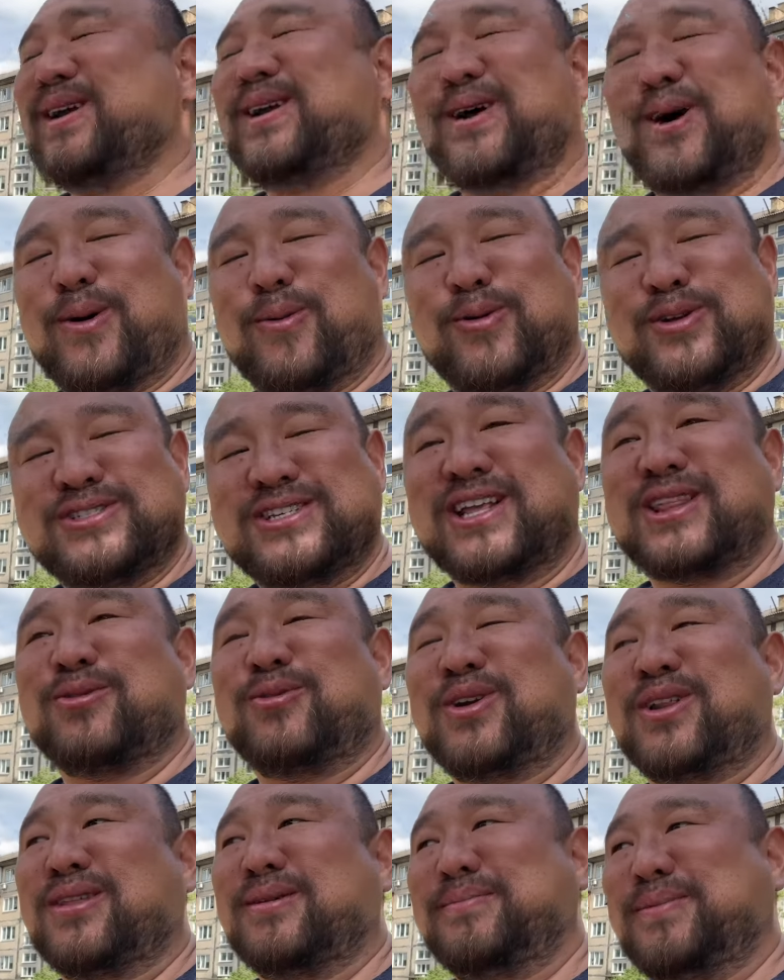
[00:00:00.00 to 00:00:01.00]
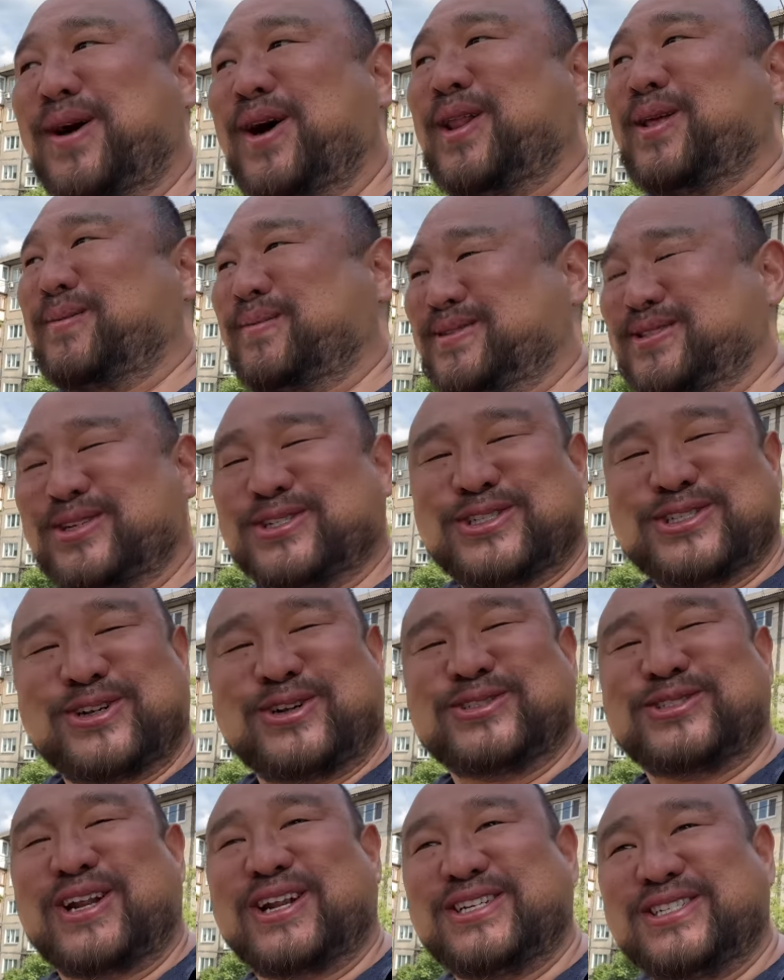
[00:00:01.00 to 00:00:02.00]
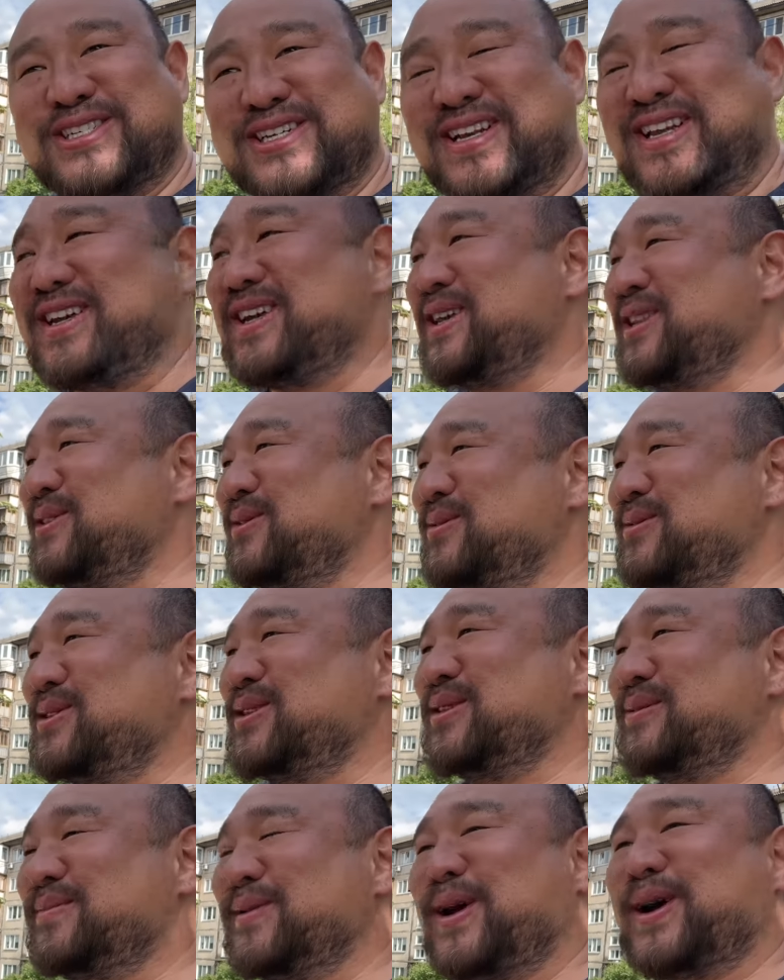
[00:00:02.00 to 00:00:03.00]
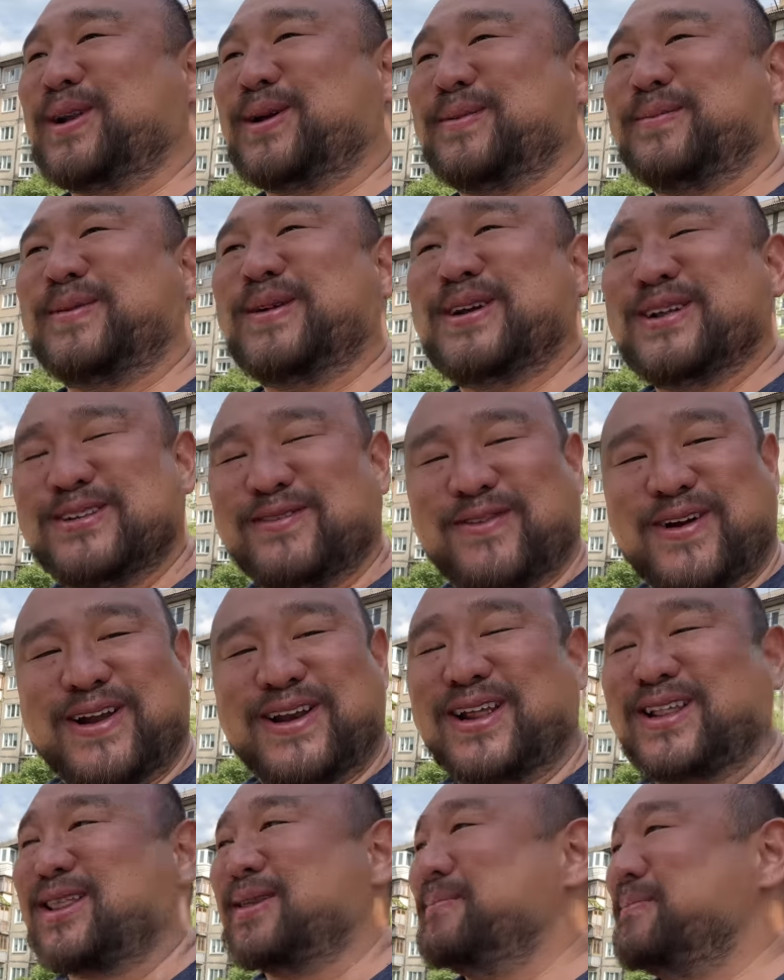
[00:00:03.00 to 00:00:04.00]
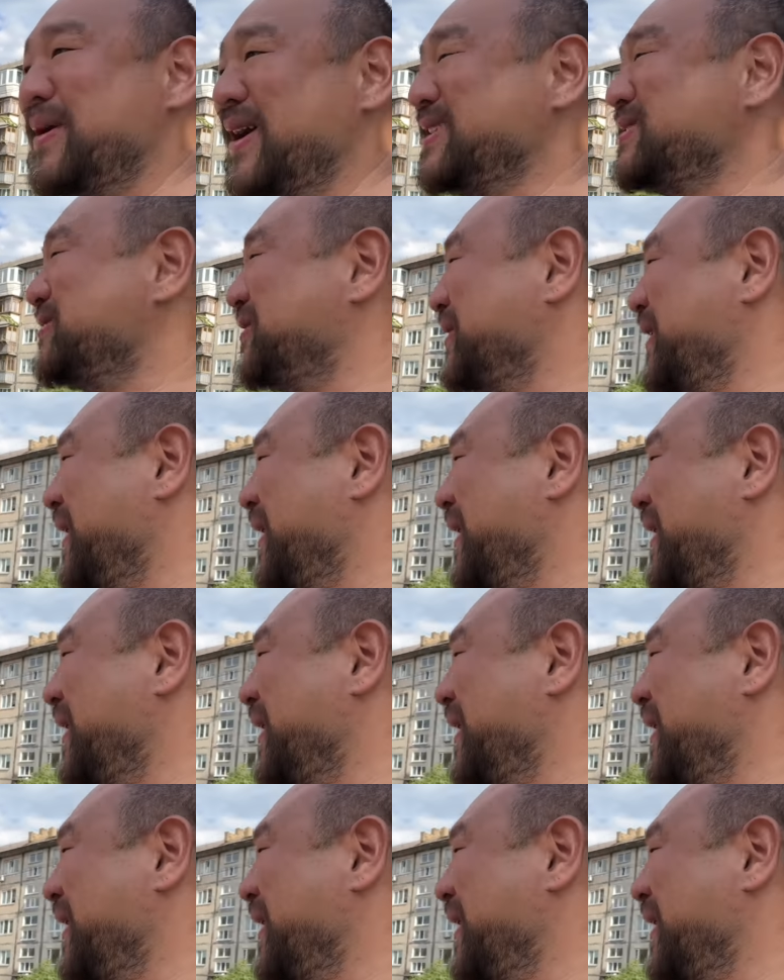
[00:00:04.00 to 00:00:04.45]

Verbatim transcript: Always get the one on the bottom. So she starts like digging through to the bottom to find like the best one.